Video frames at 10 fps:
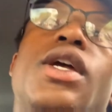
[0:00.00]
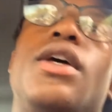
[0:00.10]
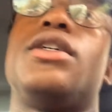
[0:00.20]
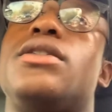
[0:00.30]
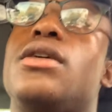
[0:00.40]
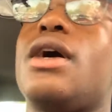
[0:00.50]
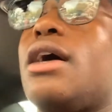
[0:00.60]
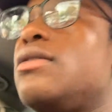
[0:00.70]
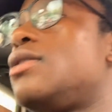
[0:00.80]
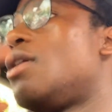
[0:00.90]
So I
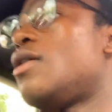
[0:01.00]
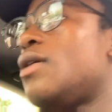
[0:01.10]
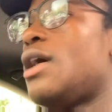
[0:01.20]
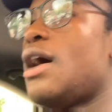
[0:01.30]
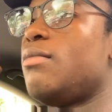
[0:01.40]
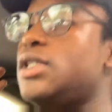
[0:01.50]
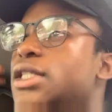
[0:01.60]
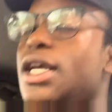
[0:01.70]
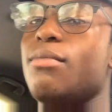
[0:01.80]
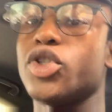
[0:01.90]
don't know. I'm
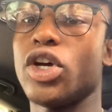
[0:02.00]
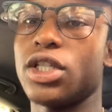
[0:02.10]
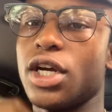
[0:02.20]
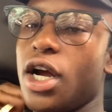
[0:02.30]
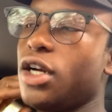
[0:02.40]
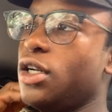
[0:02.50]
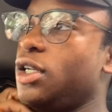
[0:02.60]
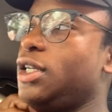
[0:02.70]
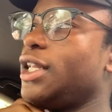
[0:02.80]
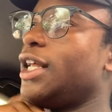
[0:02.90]
gonna talk to her.
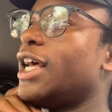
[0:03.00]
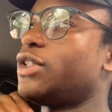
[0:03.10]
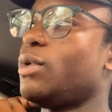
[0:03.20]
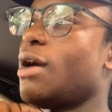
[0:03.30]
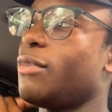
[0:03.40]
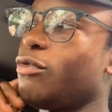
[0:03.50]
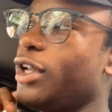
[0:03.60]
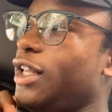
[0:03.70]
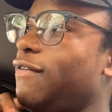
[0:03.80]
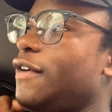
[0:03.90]
Then that's where I'm gonna
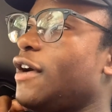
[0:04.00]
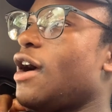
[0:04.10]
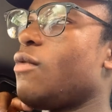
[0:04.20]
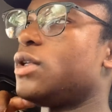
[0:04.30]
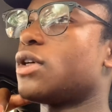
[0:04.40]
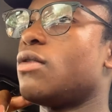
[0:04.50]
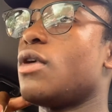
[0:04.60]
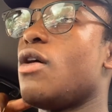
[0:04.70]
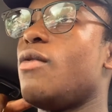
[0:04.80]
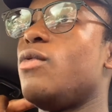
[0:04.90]
really figure out what's
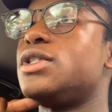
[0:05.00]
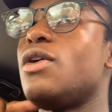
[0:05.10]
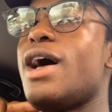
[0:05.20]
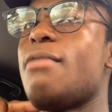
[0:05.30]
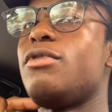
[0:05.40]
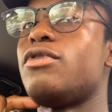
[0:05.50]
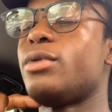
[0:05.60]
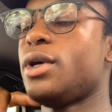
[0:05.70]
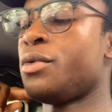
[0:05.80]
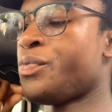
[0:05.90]
gonna happen for real.